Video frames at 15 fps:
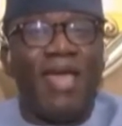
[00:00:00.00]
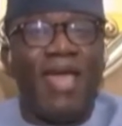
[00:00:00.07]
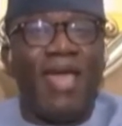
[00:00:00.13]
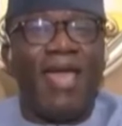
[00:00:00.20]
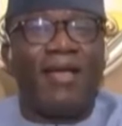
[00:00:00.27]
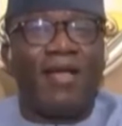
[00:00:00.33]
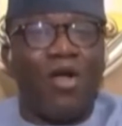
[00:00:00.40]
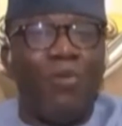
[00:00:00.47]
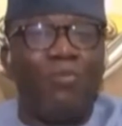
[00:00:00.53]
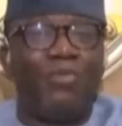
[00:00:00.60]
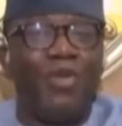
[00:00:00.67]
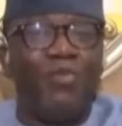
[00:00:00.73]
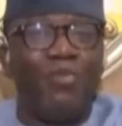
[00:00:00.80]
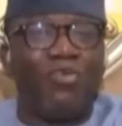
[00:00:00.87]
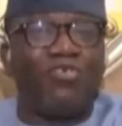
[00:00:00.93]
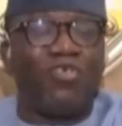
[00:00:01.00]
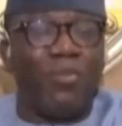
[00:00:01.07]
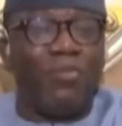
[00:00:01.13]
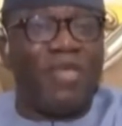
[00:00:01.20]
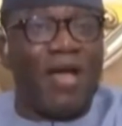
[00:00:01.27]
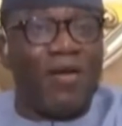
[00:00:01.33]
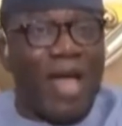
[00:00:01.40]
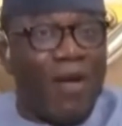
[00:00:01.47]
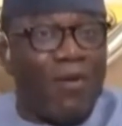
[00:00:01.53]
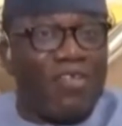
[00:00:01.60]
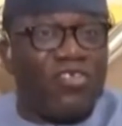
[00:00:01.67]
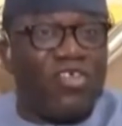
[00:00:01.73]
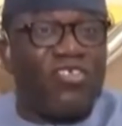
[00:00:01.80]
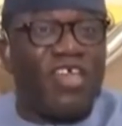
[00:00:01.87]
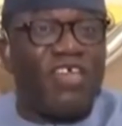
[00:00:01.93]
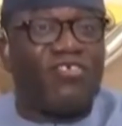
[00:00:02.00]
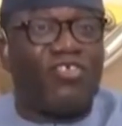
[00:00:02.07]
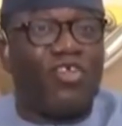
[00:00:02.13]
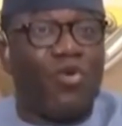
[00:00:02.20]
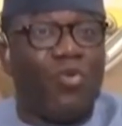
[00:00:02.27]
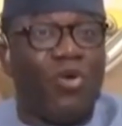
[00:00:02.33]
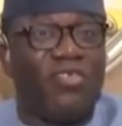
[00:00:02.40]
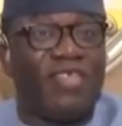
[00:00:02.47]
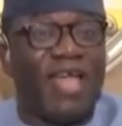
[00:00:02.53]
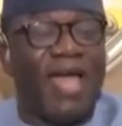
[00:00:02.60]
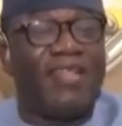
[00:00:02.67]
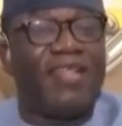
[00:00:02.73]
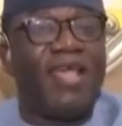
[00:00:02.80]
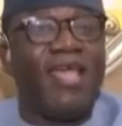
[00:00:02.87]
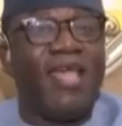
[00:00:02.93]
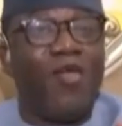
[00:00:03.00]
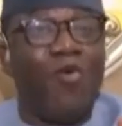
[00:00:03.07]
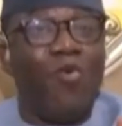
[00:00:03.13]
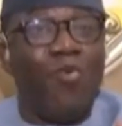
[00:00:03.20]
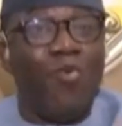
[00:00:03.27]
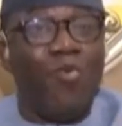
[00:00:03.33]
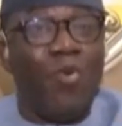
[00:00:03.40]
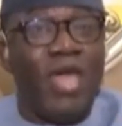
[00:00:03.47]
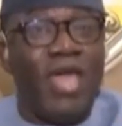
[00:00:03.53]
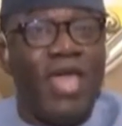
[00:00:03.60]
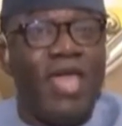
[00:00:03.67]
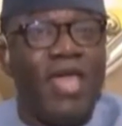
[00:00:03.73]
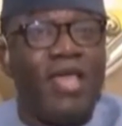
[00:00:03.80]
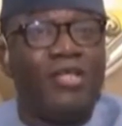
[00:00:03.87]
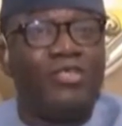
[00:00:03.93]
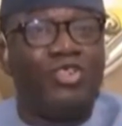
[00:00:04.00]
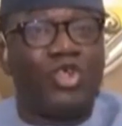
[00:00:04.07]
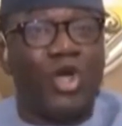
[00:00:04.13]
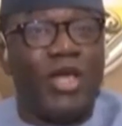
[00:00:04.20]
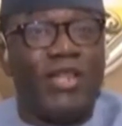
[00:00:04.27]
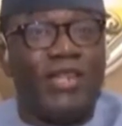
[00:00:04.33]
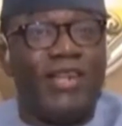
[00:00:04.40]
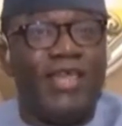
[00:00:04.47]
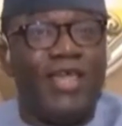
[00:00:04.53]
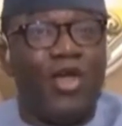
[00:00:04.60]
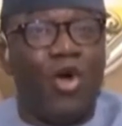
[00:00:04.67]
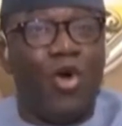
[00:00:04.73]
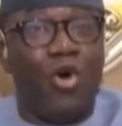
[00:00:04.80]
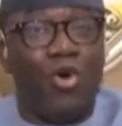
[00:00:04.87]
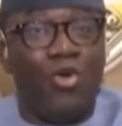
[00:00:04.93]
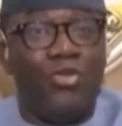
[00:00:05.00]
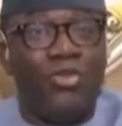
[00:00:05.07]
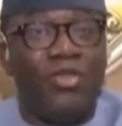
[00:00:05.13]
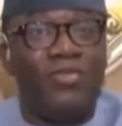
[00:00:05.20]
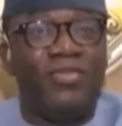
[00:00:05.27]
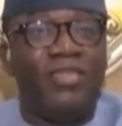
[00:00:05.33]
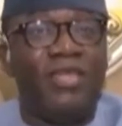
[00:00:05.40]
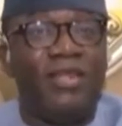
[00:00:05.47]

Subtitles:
a company must represent, our suggestion was that we jointly own the